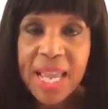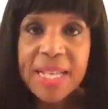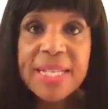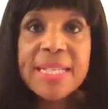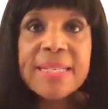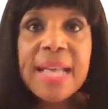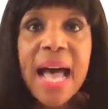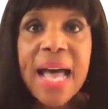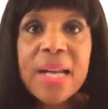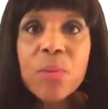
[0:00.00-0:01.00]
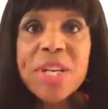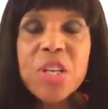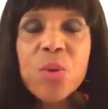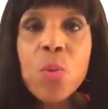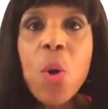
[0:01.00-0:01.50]
decide what
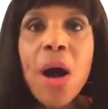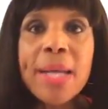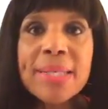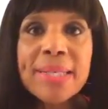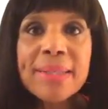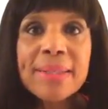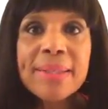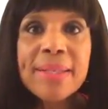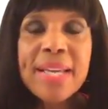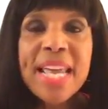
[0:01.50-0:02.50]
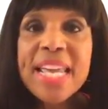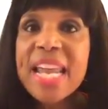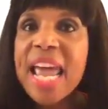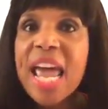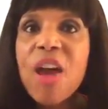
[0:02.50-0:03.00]
you want in
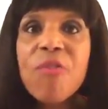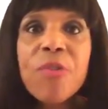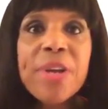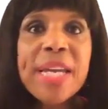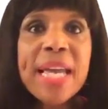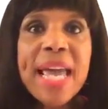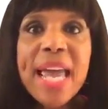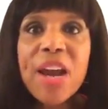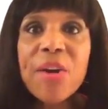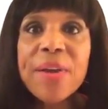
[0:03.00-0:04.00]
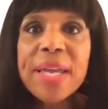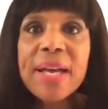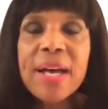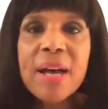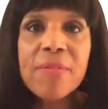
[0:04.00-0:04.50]
every
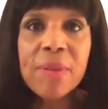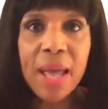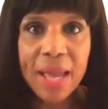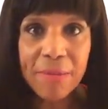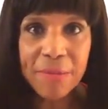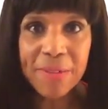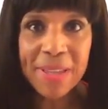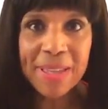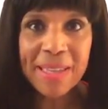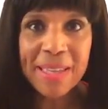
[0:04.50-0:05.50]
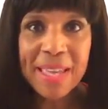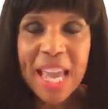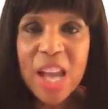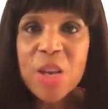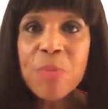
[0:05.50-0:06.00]
area of life.
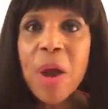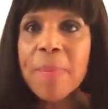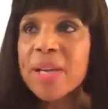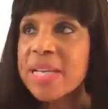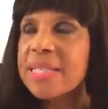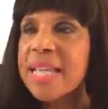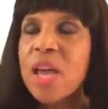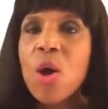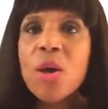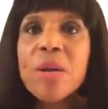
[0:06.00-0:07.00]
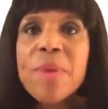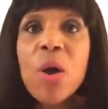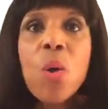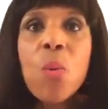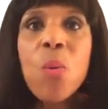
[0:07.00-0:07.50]
And you're probably going to say, Camille,
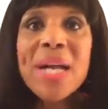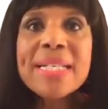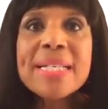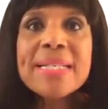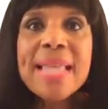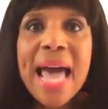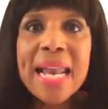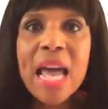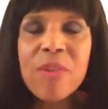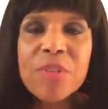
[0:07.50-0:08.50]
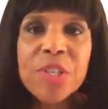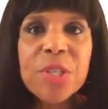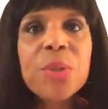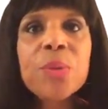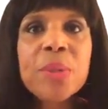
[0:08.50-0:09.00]
what does that have to
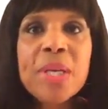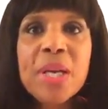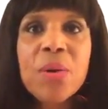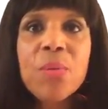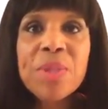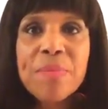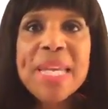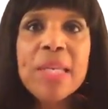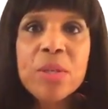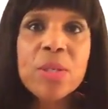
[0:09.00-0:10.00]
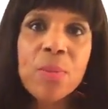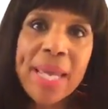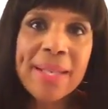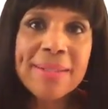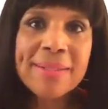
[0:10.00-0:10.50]
do with me losing
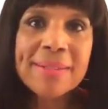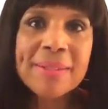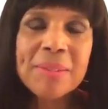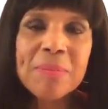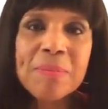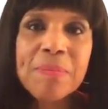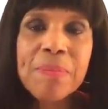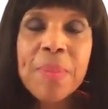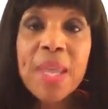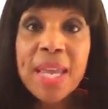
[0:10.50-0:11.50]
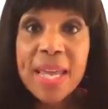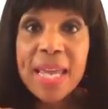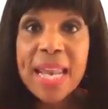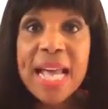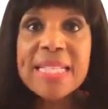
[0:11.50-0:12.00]
weight?
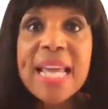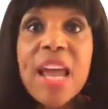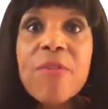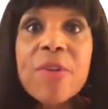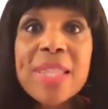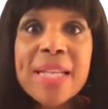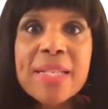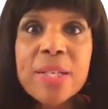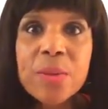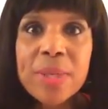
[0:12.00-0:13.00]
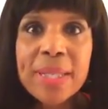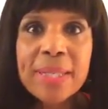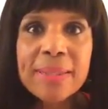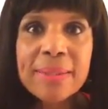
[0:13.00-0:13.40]
It has everything to do with it.